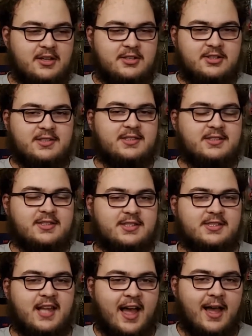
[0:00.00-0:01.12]
Just
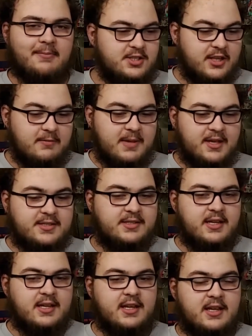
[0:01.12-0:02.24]
stop. Just give me a
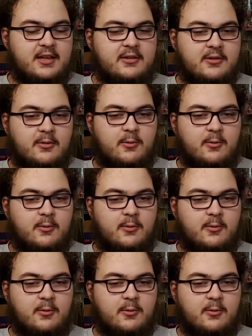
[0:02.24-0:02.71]
CD